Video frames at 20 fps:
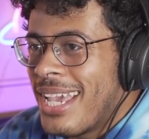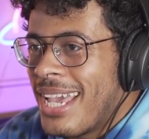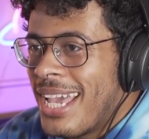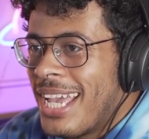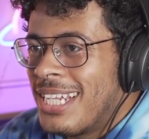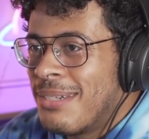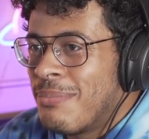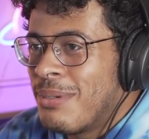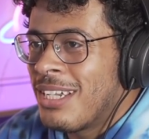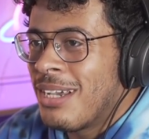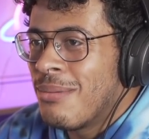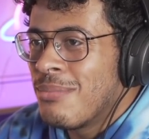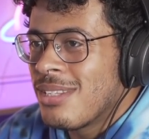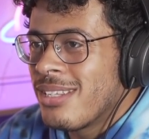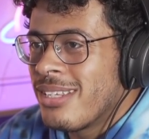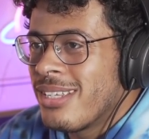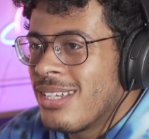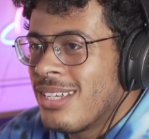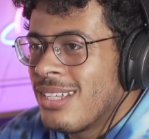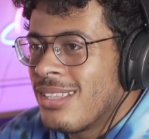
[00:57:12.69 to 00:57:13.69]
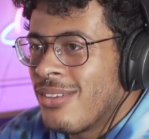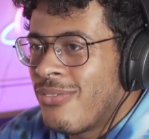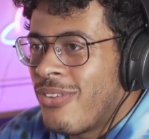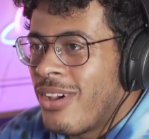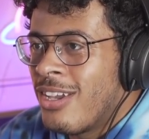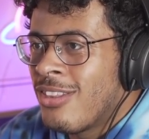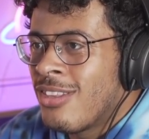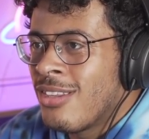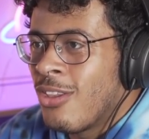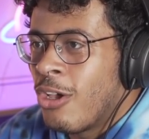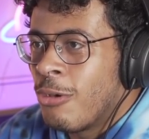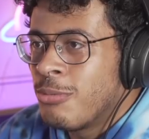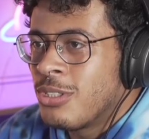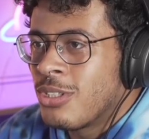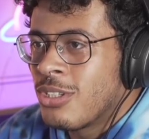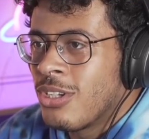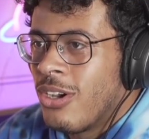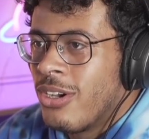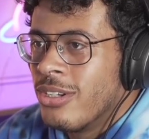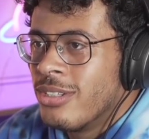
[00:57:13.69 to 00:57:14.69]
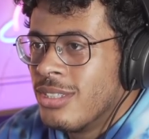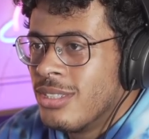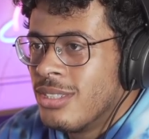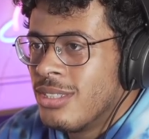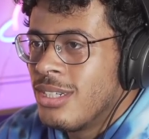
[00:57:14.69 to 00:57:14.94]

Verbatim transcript: and becomes a leviathan lobster god.